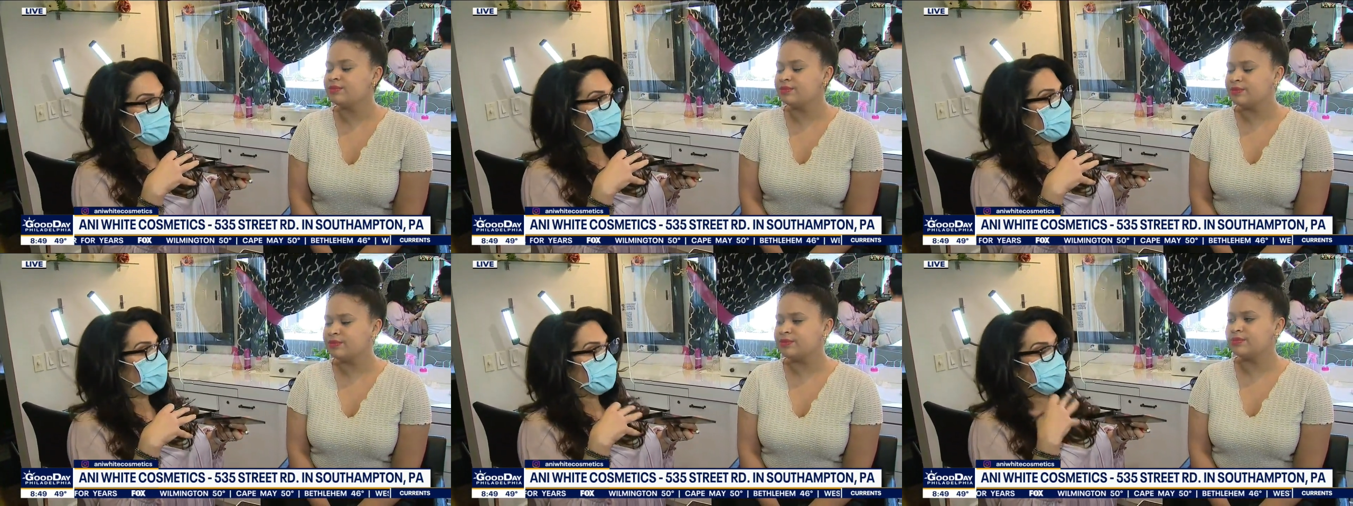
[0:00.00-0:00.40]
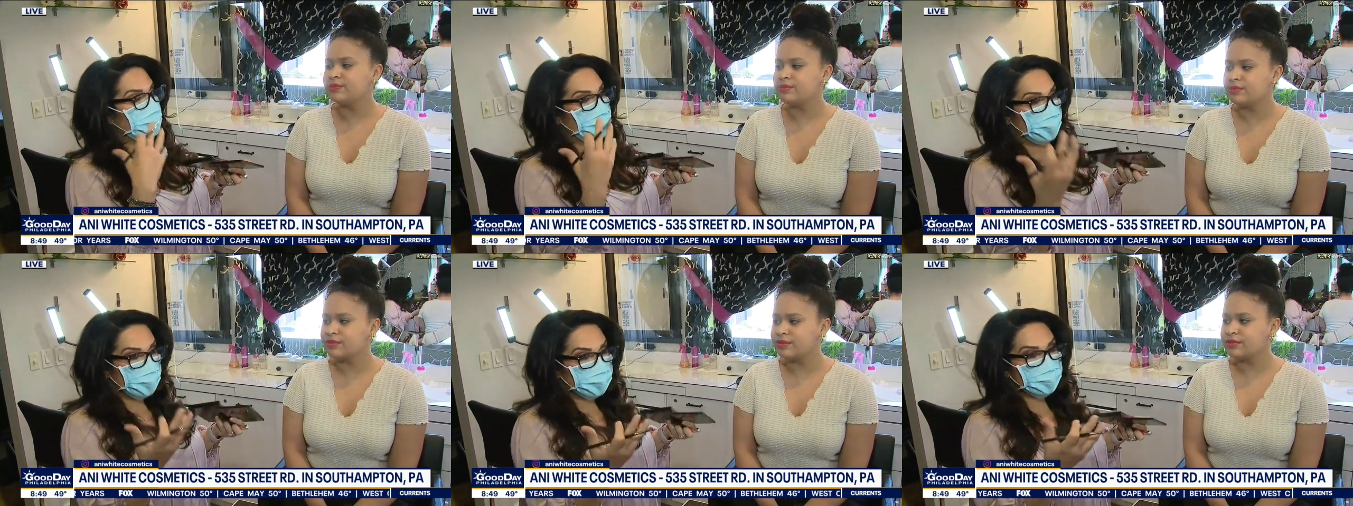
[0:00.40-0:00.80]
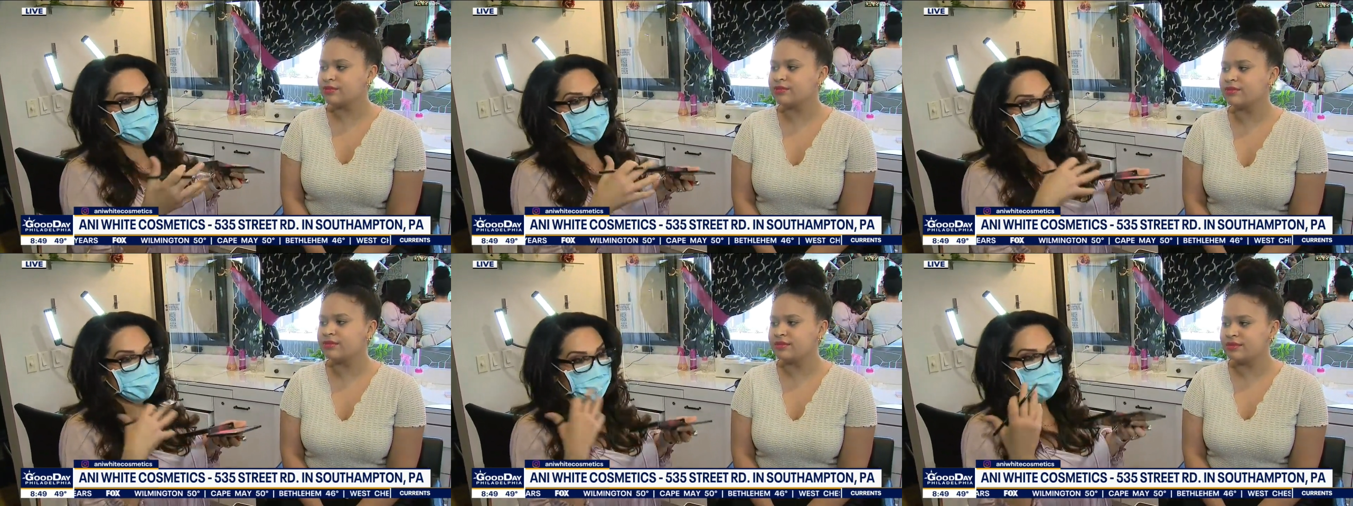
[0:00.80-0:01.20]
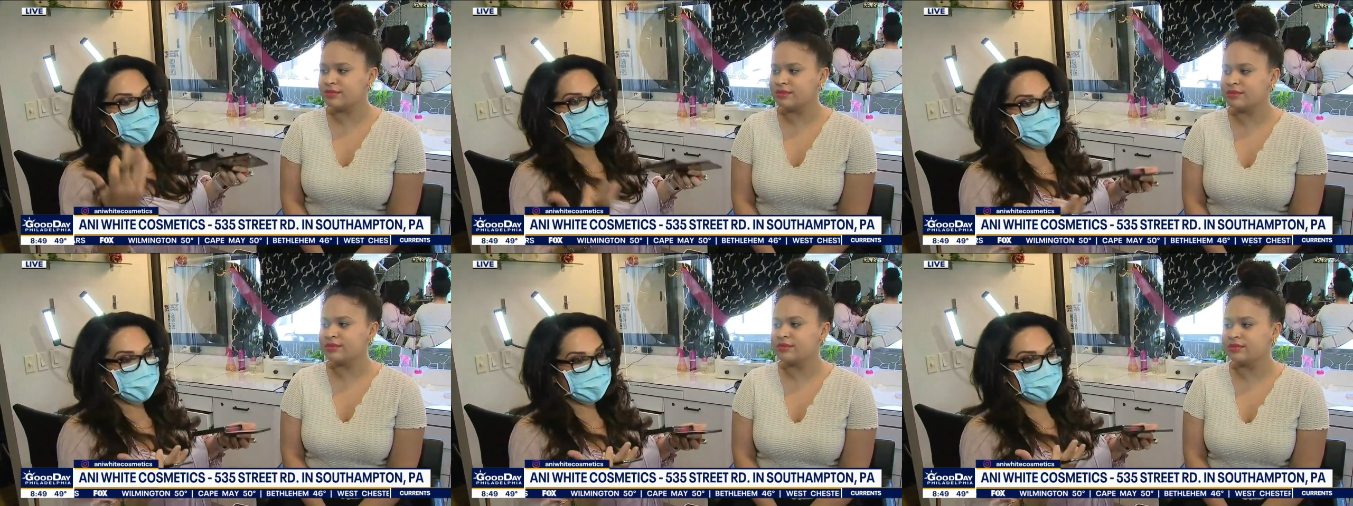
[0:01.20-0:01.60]
Speaker 1: But hopefully we won't be
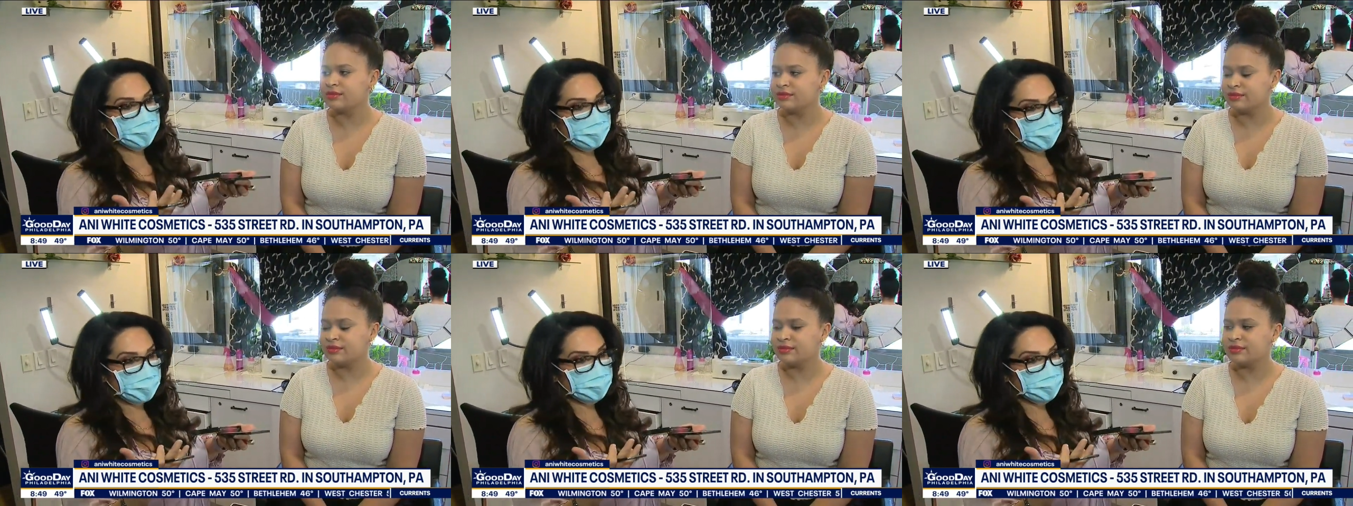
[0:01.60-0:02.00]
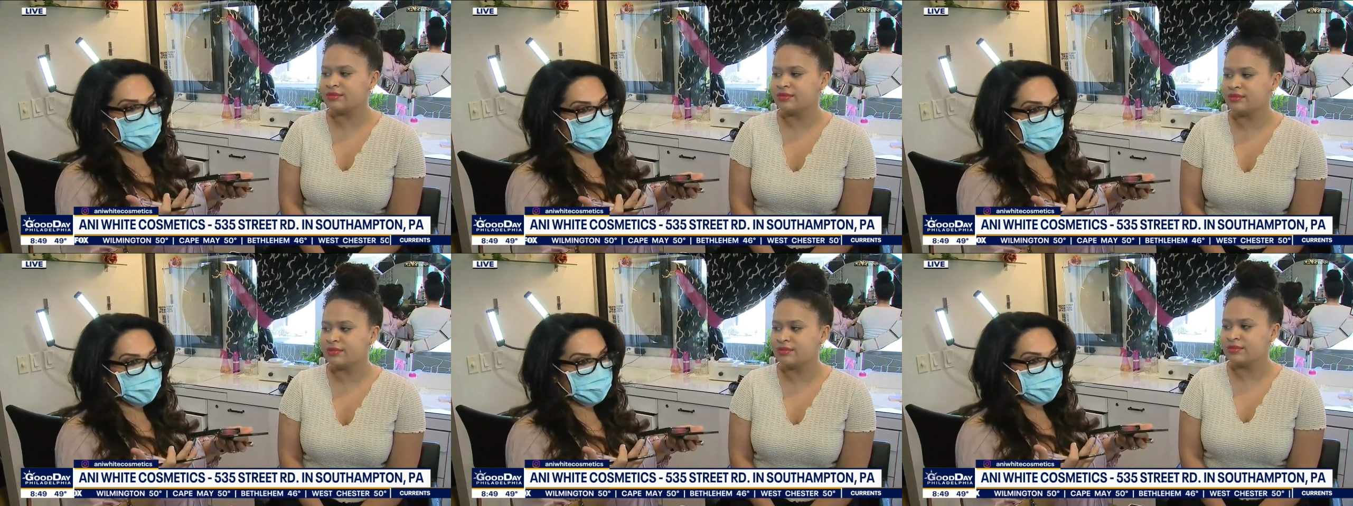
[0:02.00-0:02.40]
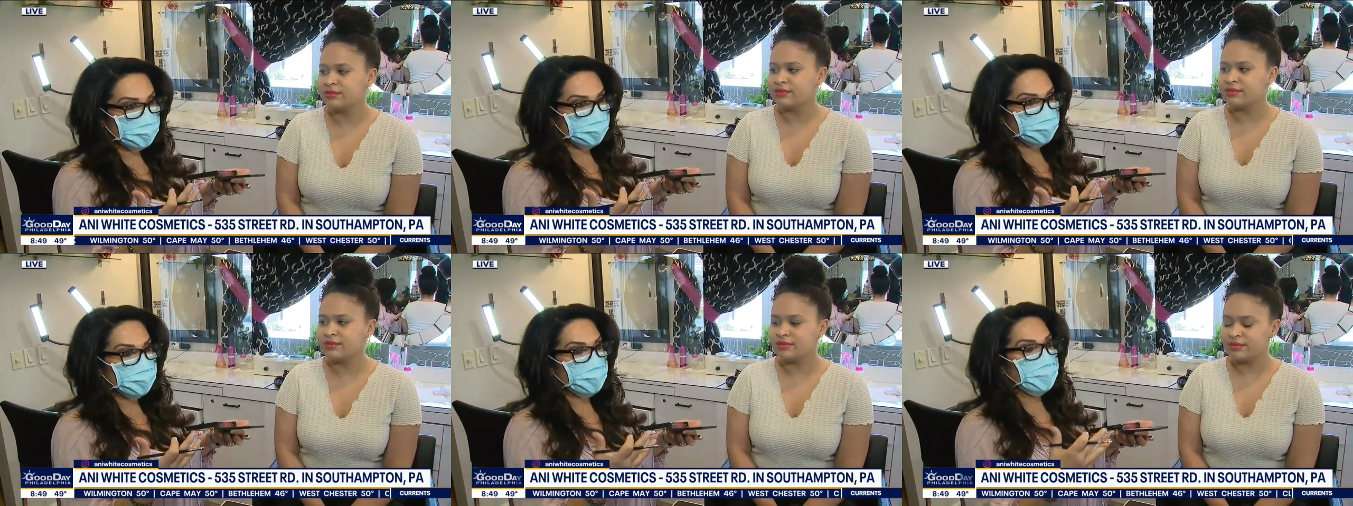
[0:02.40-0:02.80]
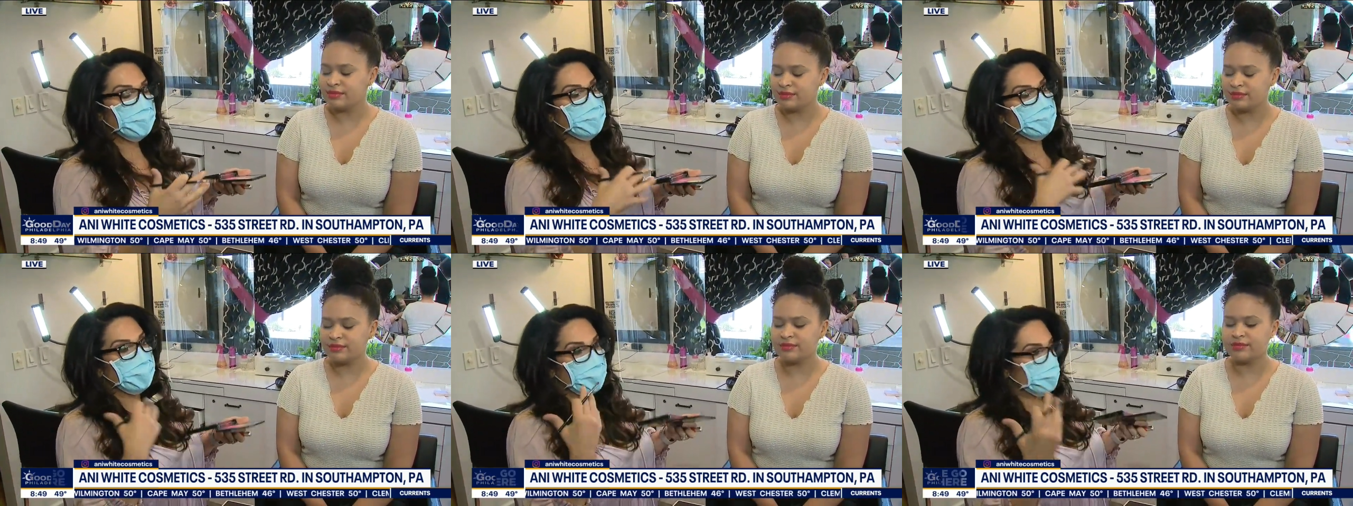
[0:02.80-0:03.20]
wearing the mask soon.
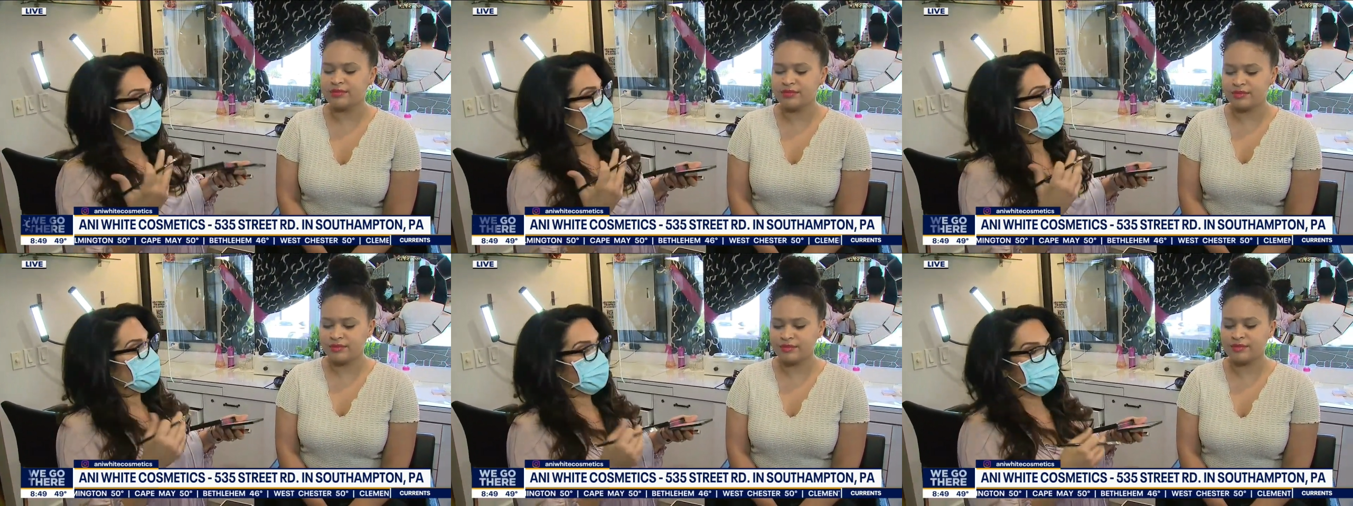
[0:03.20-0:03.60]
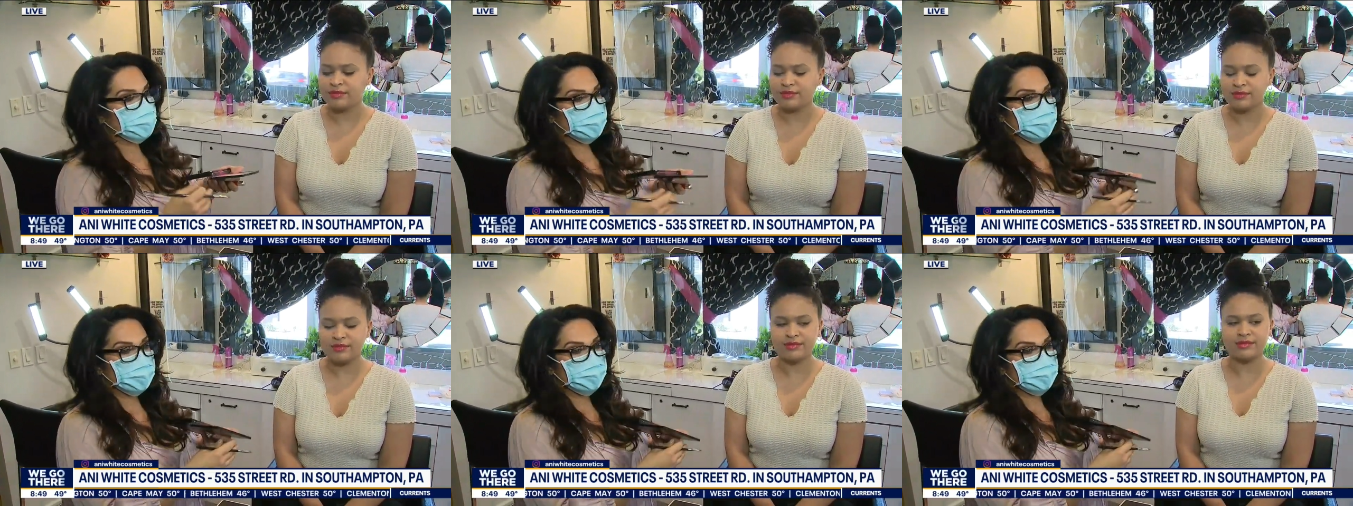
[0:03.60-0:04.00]
Right. And then we can all start